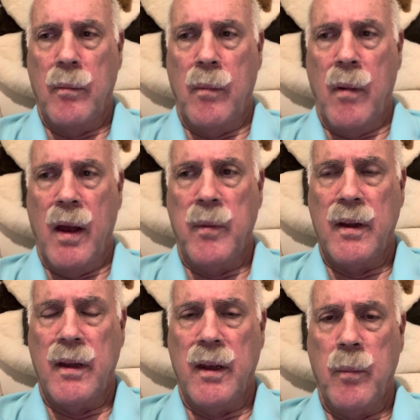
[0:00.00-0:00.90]
Miami
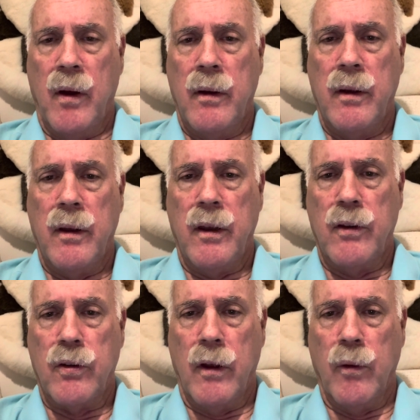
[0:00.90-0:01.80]
Lima,
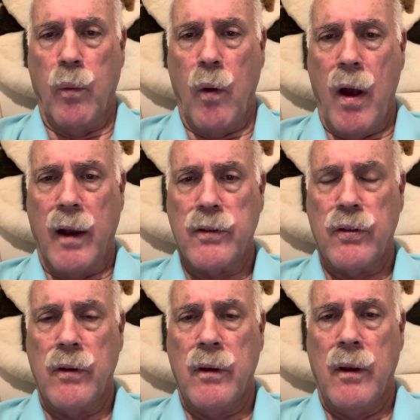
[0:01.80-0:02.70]
is on the
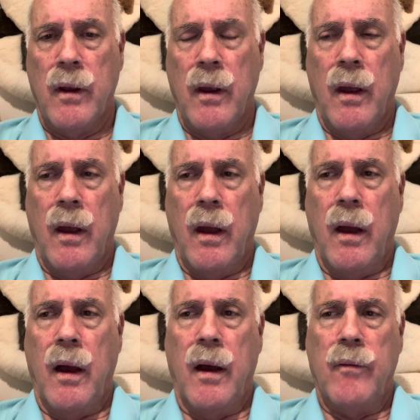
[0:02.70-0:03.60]
rocks.
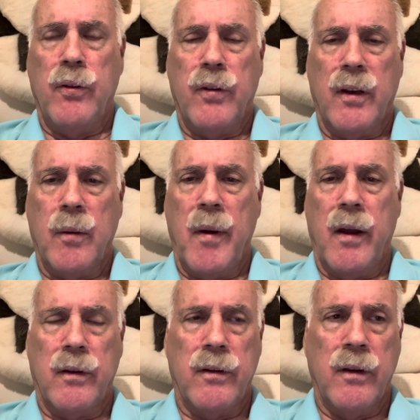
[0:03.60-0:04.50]
If you think
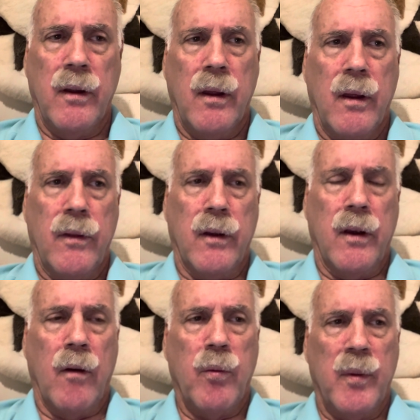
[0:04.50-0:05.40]
about it, the
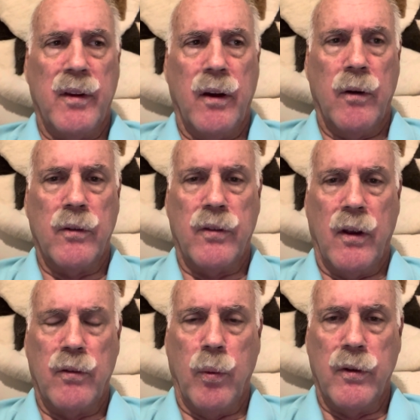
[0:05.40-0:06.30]
government there
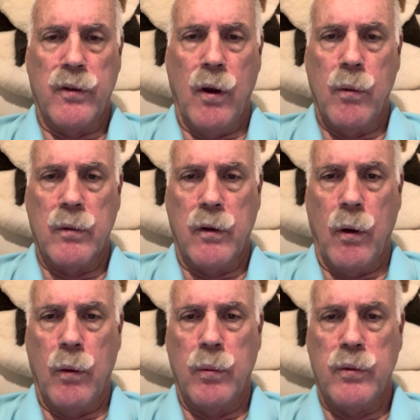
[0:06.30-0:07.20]
says, well, don't
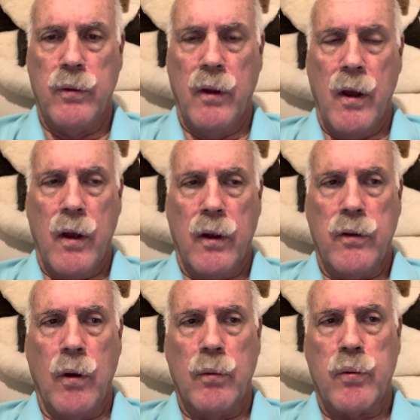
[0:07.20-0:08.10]

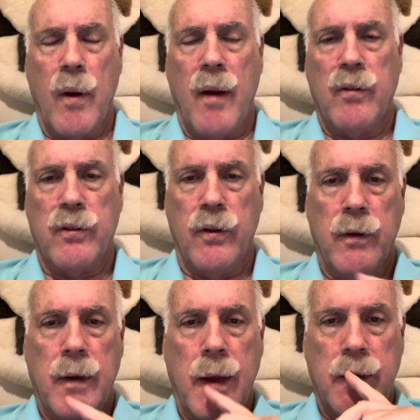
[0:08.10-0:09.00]
travel to the
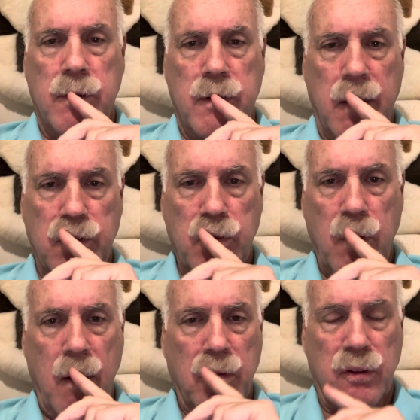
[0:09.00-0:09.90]
United States,
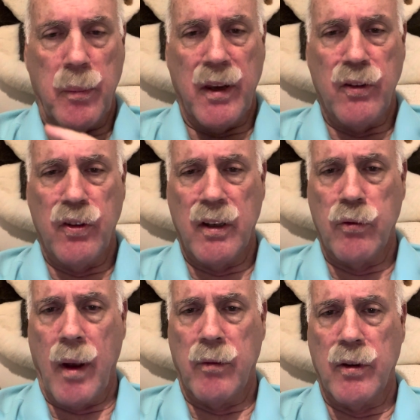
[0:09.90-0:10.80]
travel to Beijing,
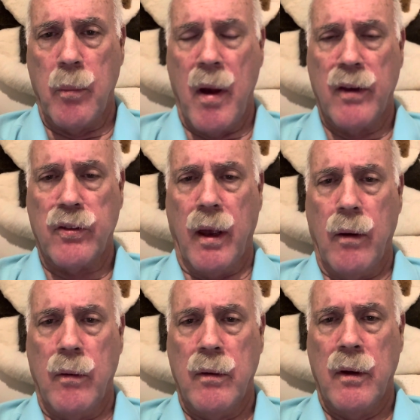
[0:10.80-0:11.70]
travel to Moscow.
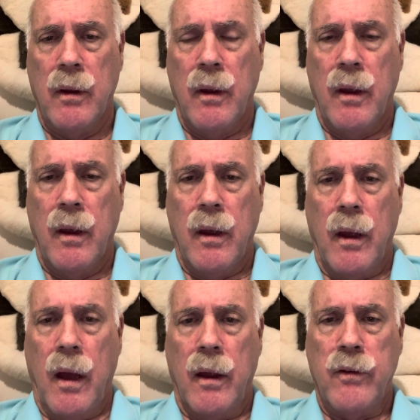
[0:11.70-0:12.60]

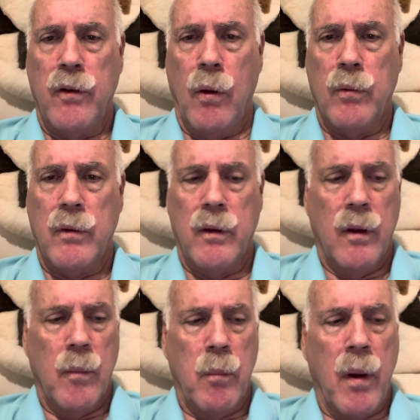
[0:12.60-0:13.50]
Don't
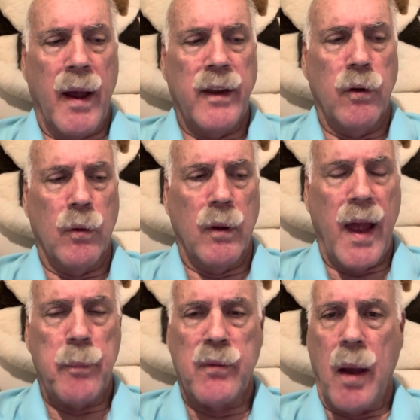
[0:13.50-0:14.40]
buy your
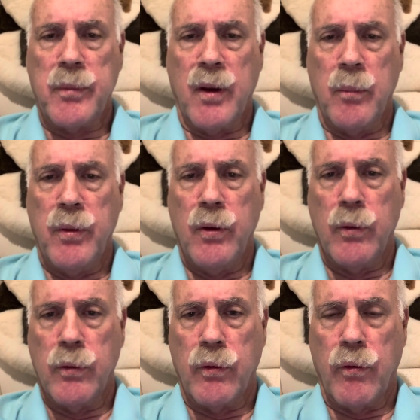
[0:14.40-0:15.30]
laptop
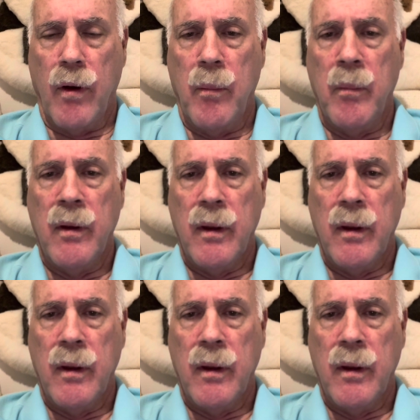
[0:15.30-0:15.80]
computers from